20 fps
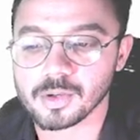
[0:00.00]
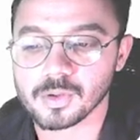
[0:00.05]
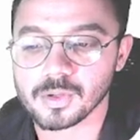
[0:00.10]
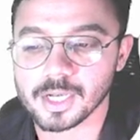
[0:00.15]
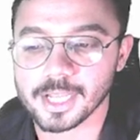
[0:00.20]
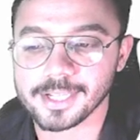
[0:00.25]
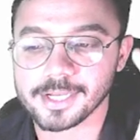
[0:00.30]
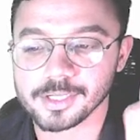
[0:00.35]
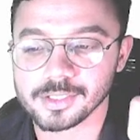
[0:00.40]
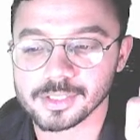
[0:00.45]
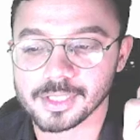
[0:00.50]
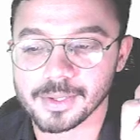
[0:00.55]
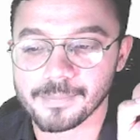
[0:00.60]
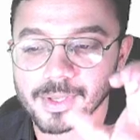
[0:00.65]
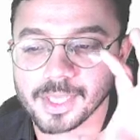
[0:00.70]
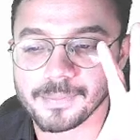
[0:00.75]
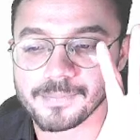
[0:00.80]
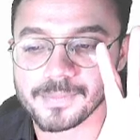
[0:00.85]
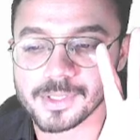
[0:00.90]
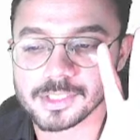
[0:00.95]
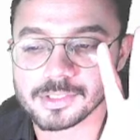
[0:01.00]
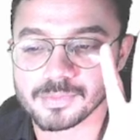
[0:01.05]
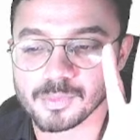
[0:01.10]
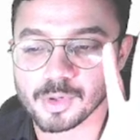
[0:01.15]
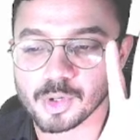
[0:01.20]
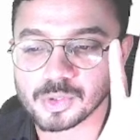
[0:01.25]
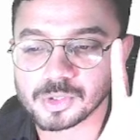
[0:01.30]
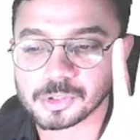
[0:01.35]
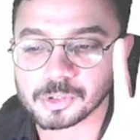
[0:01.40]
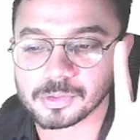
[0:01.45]
No, like the baby's
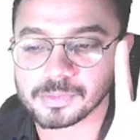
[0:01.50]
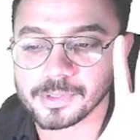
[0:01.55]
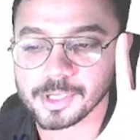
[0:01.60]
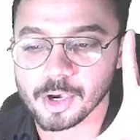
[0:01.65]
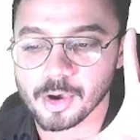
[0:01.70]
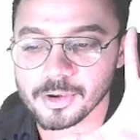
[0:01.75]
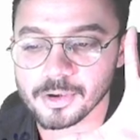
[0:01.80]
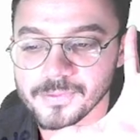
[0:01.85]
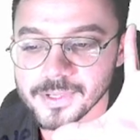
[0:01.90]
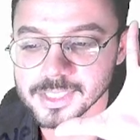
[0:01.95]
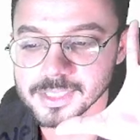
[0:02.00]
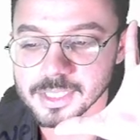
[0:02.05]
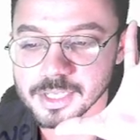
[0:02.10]
mouth should be always